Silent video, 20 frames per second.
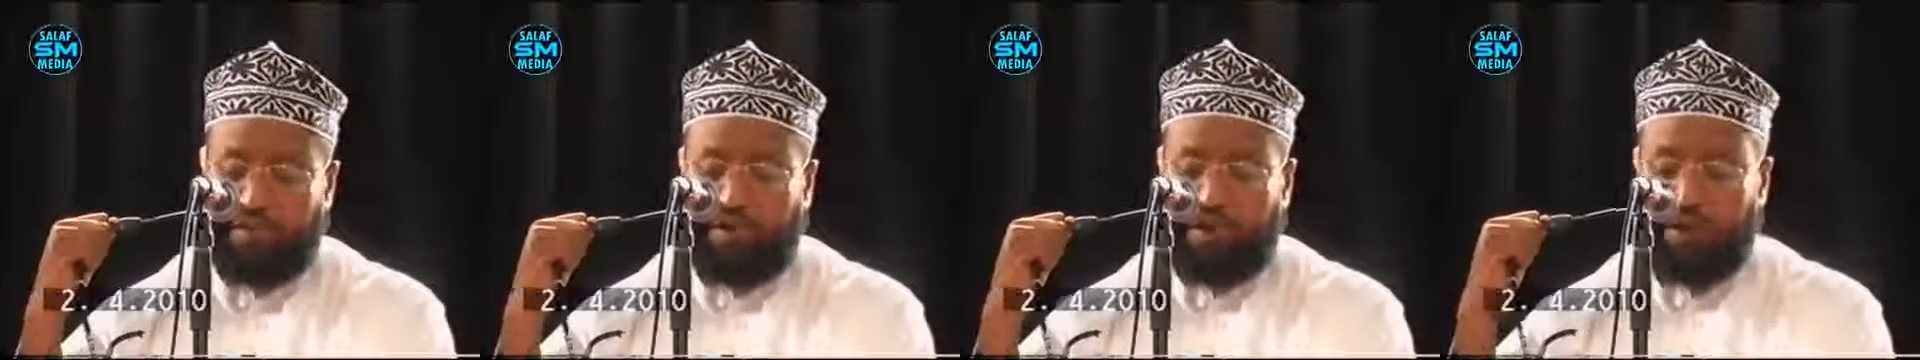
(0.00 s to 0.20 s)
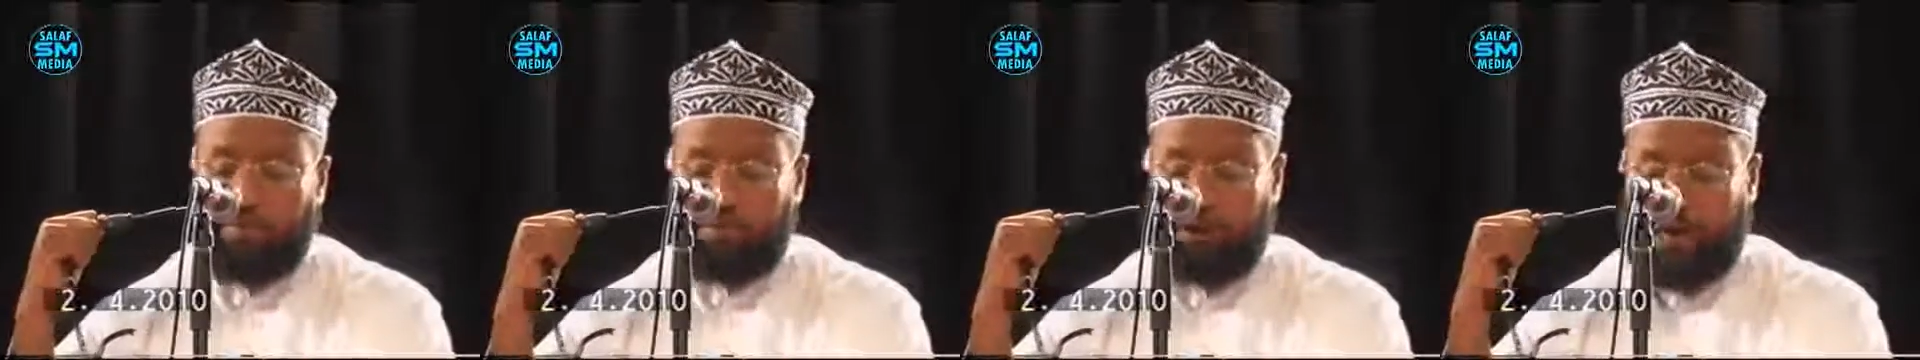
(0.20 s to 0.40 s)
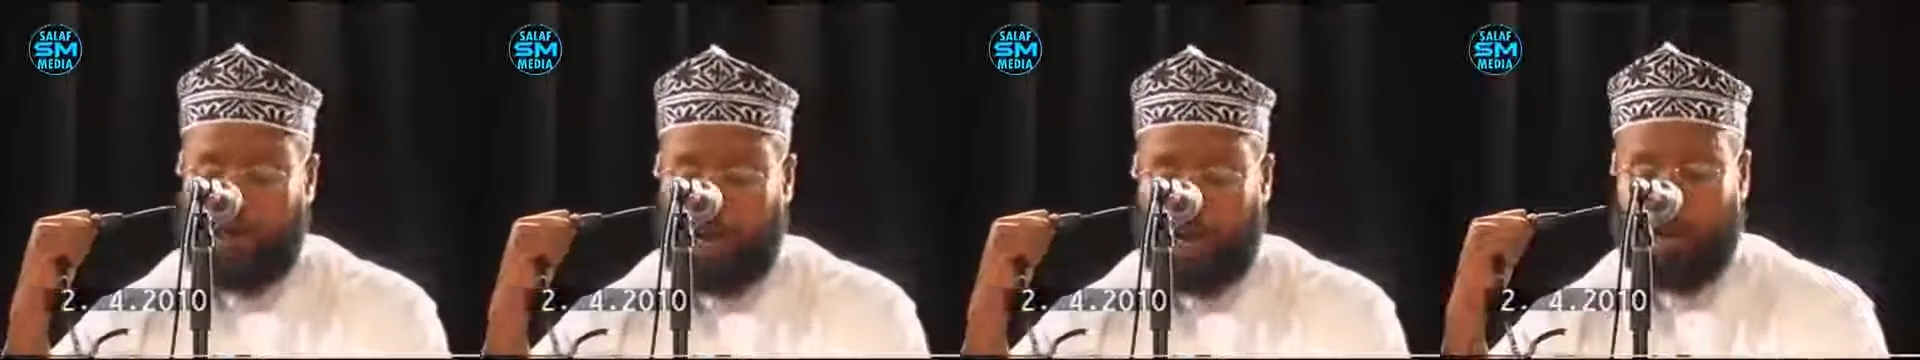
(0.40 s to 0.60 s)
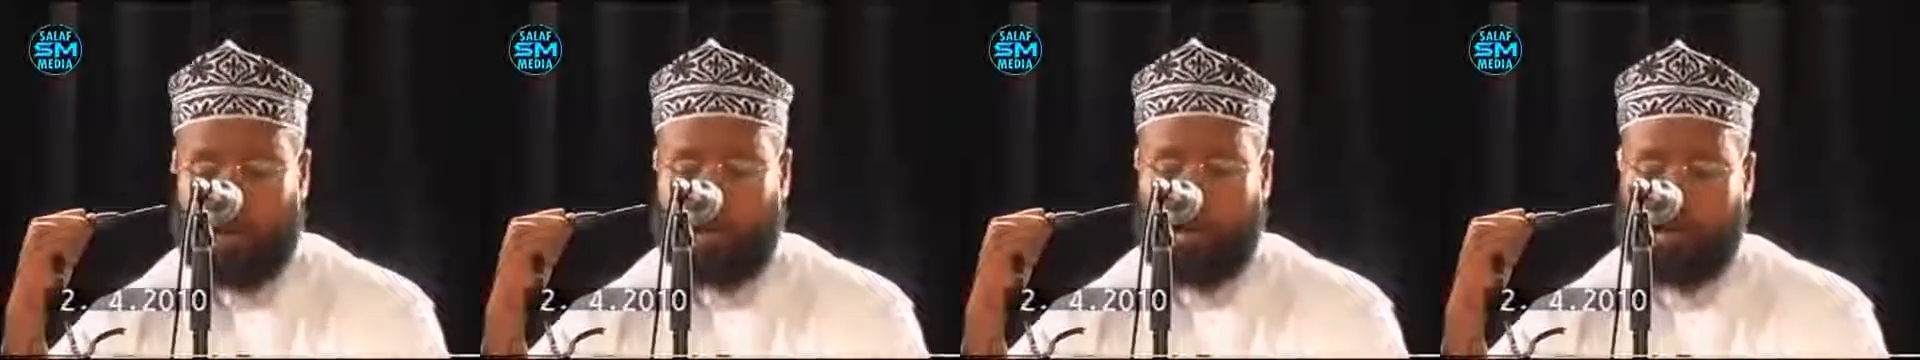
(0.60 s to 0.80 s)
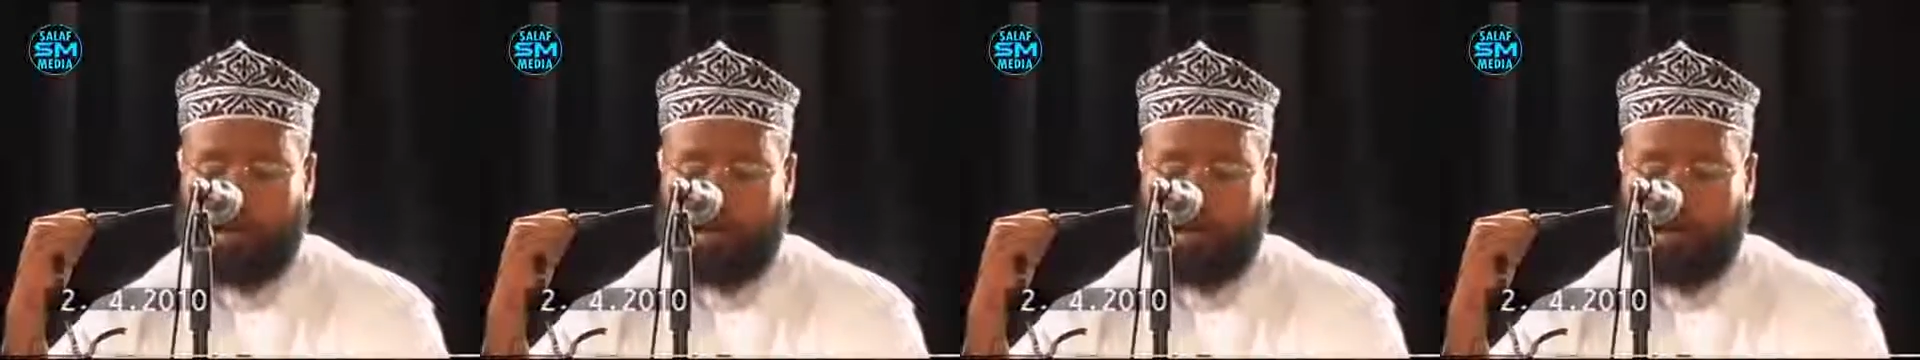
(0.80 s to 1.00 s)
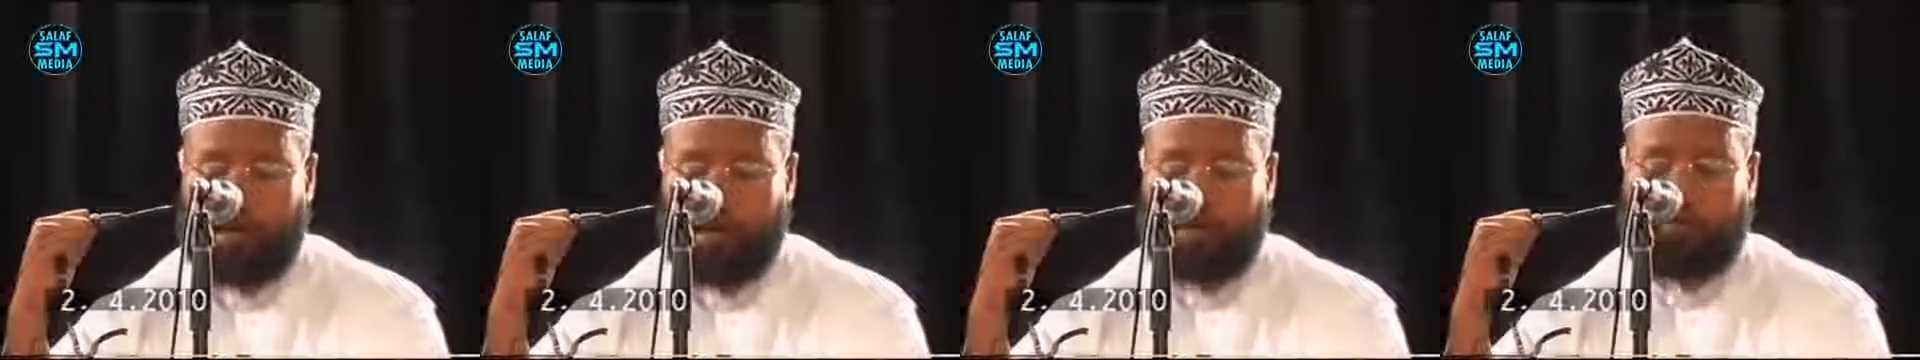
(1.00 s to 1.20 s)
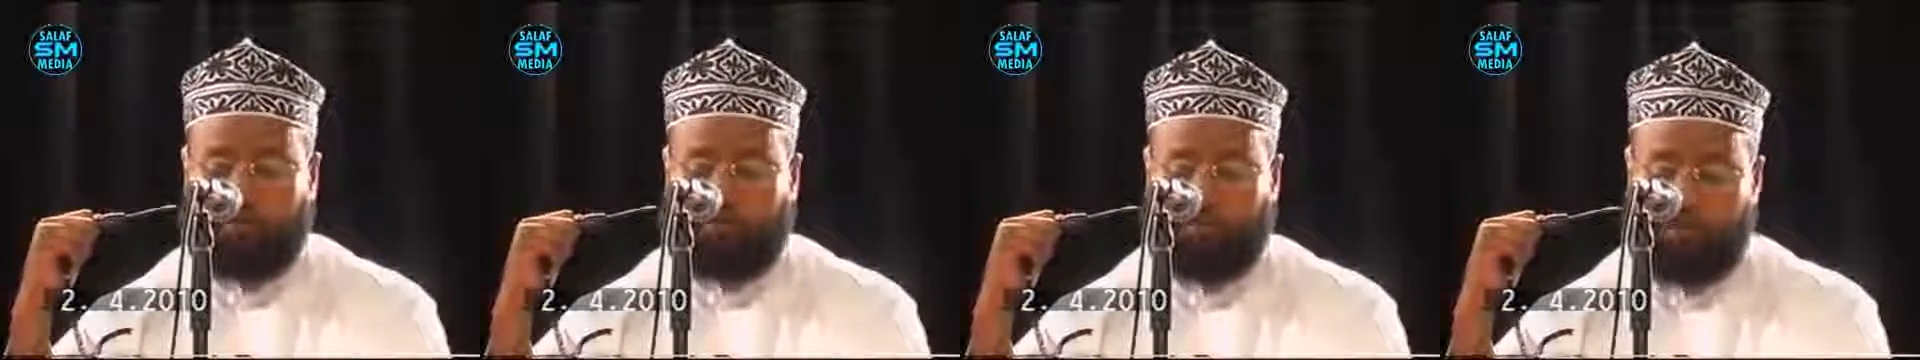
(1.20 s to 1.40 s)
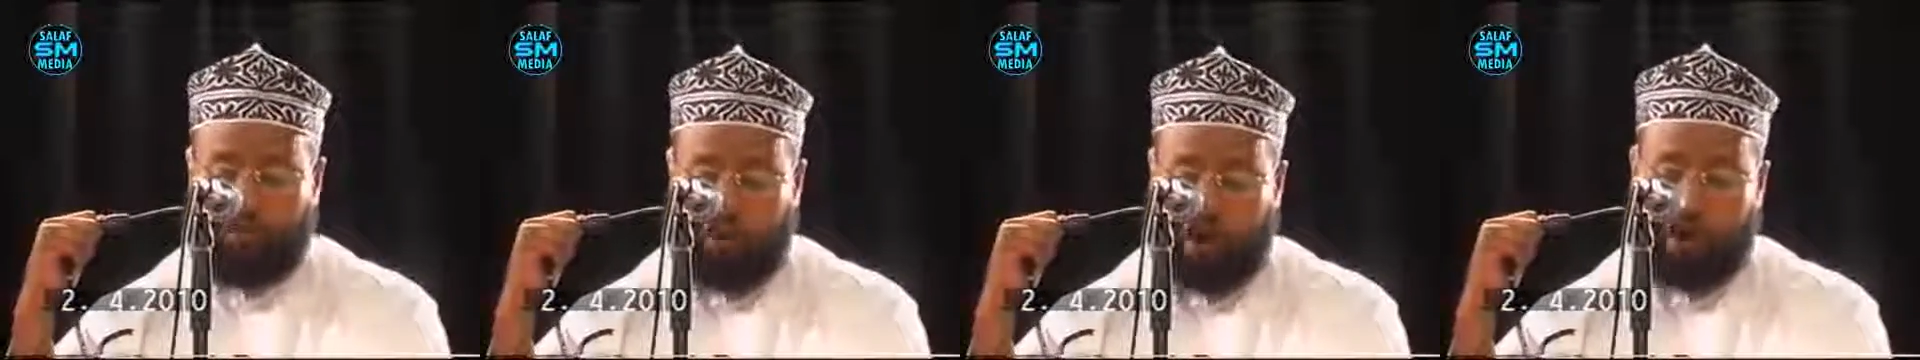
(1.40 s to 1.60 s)
qabil, his
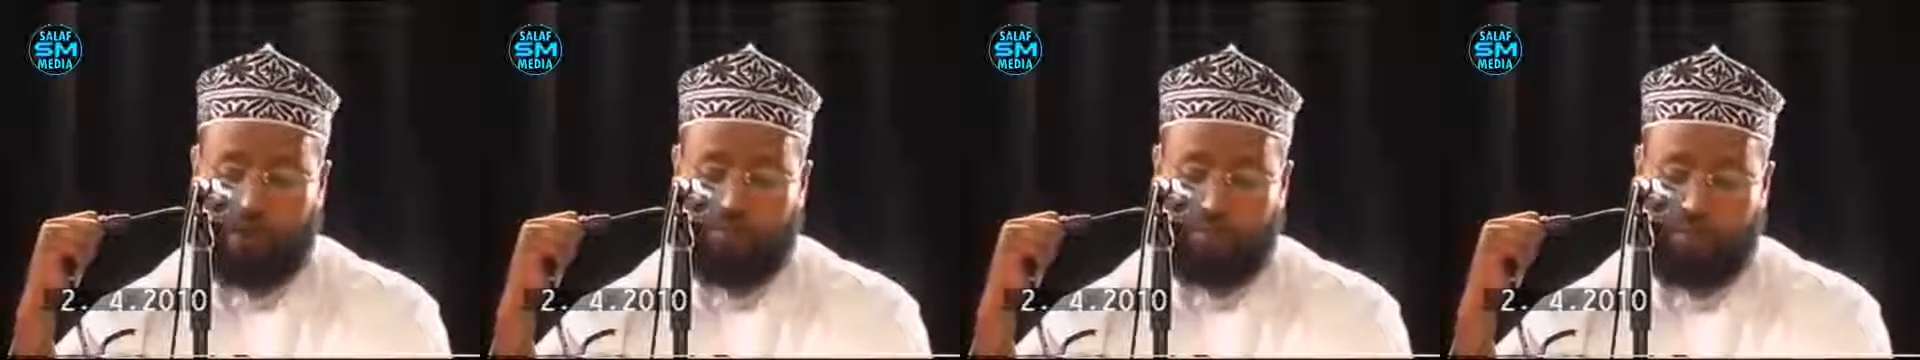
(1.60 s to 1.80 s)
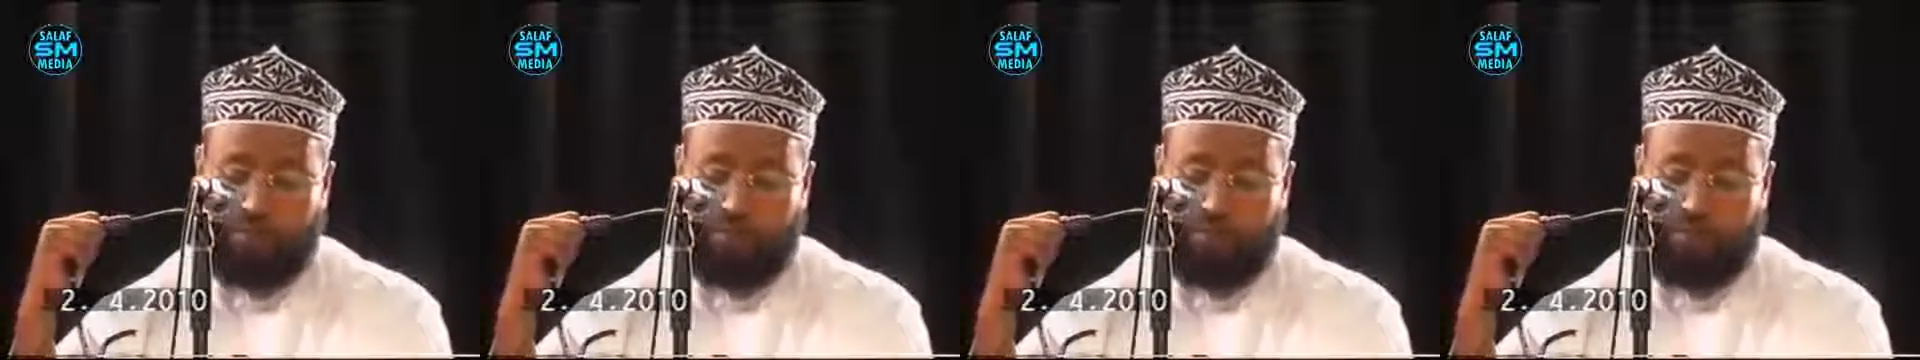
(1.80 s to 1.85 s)
tribe.